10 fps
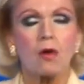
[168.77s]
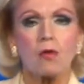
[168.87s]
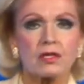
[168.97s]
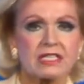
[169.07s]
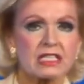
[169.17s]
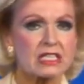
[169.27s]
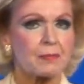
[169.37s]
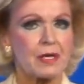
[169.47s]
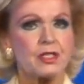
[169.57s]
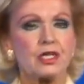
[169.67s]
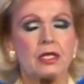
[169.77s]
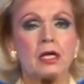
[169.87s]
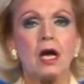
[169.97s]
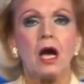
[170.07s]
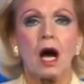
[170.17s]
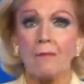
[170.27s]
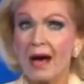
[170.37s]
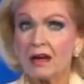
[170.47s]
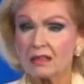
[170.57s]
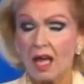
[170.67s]
or suspicion
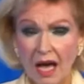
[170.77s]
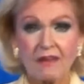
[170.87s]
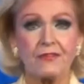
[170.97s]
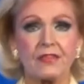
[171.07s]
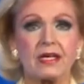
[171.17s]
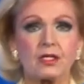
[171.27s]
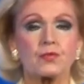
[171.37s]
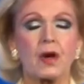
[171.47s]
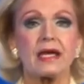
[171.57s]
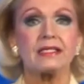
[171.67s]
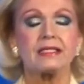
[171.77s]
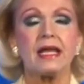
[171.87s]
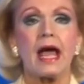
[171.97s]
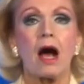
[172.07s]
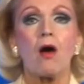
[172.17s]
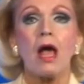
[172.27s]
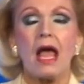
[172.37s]
about a lot of things right now.